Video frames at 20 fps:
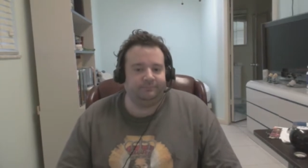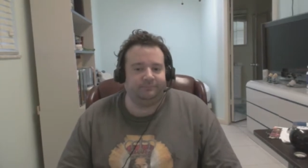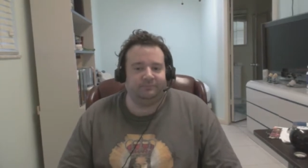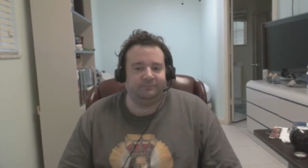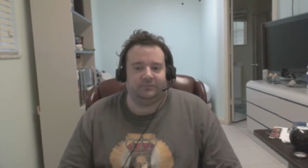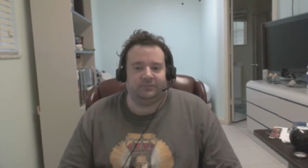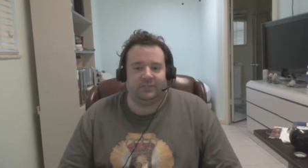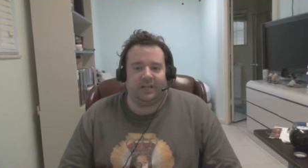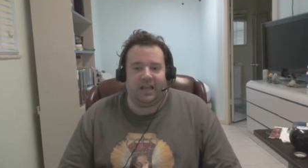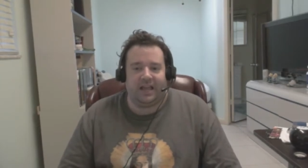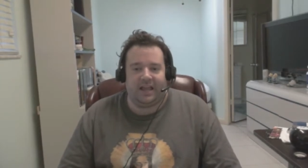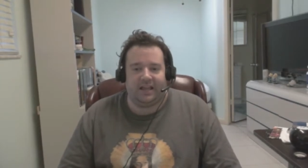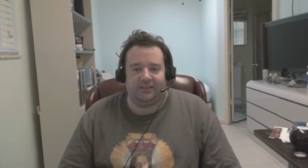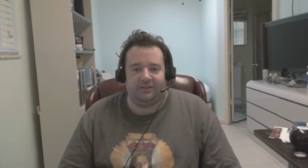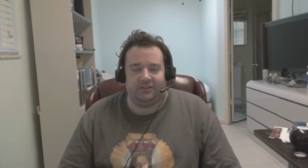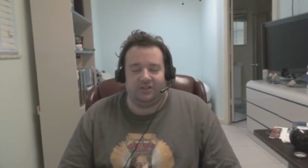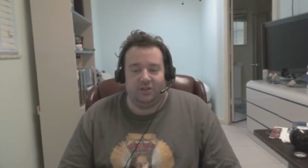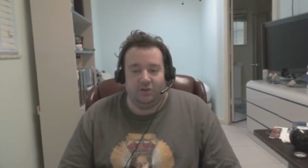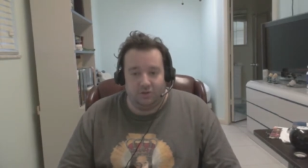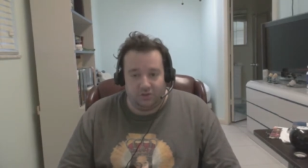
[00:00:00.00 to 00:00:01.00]
And
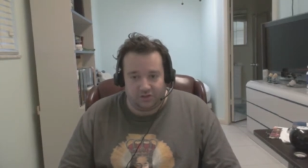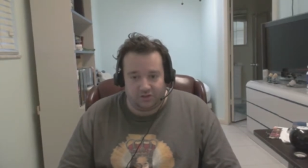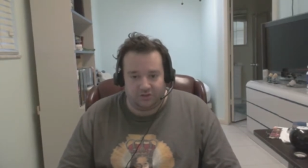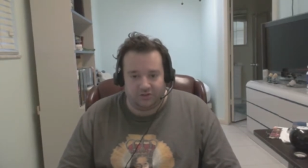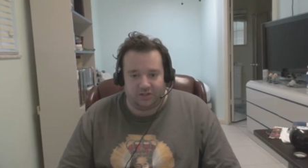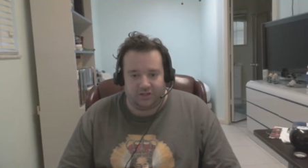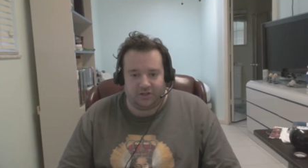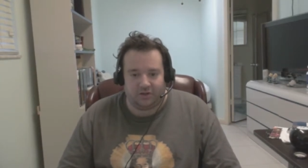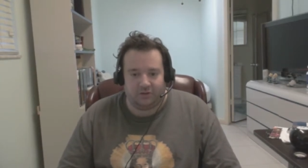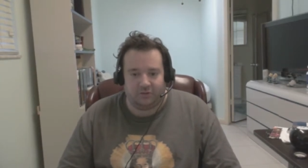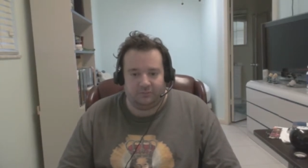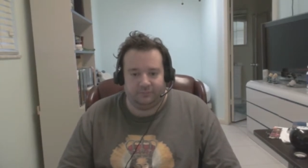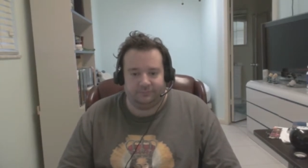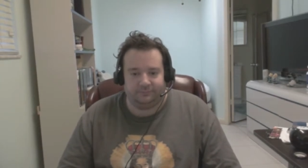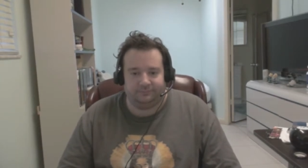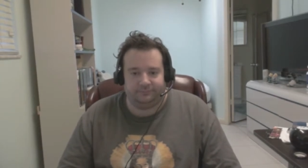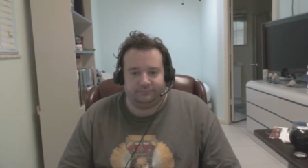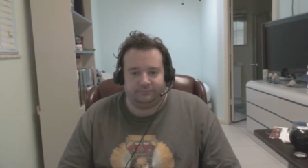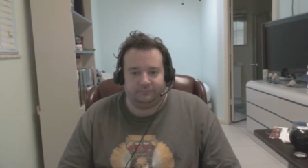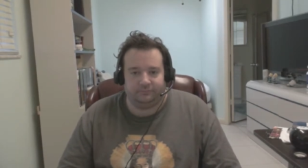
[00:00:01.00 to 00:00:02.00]
you should too.
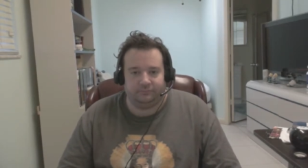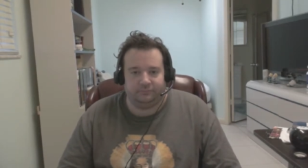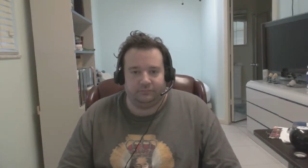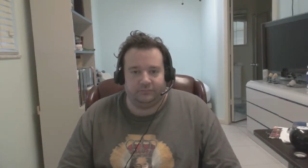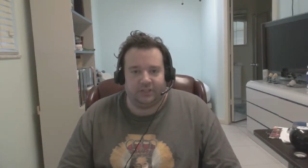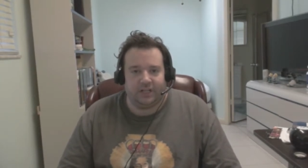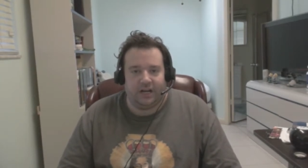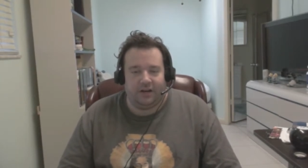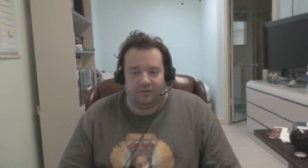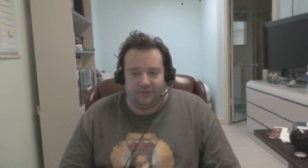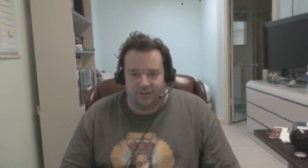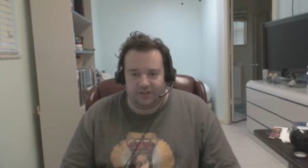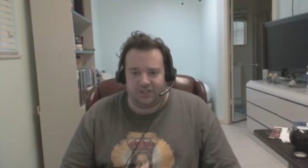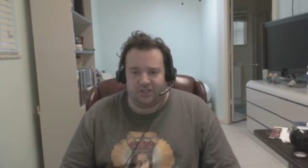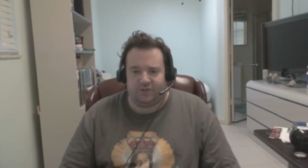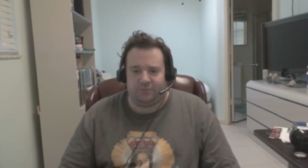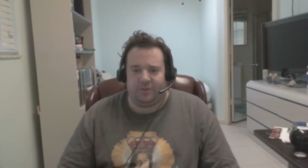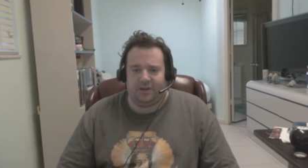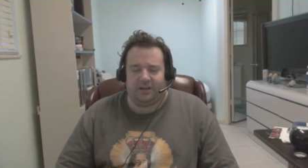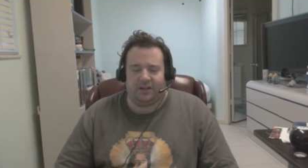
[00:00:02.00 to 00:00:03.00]
And this has
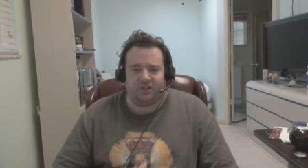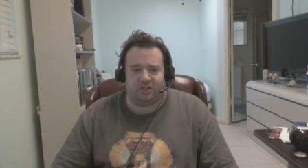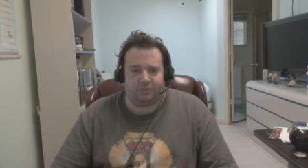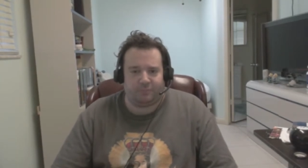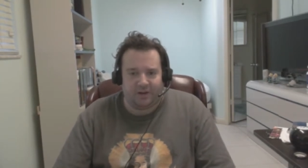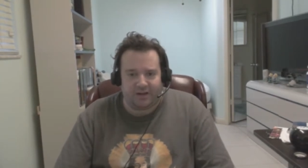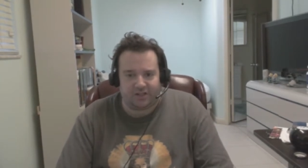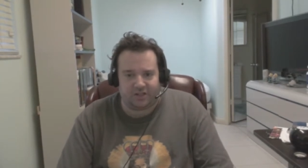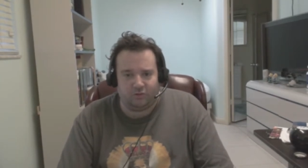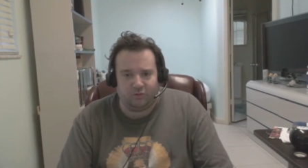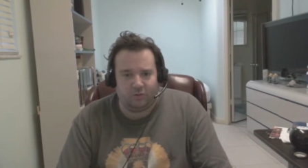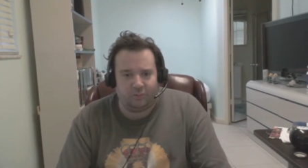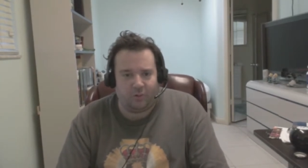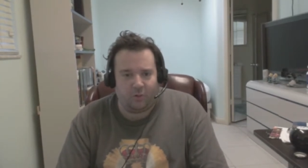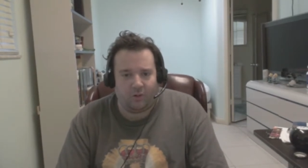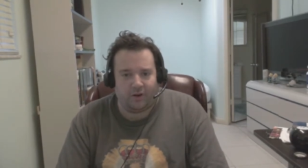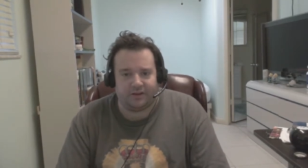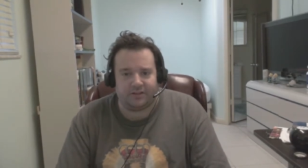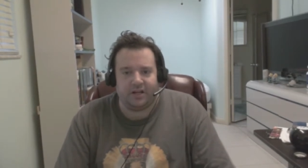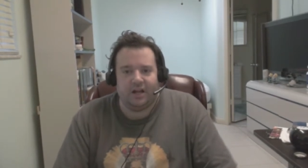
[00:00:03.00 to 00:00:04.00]
been a special
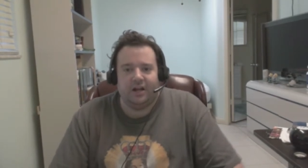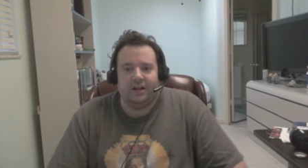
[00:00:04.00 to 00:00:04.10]
report.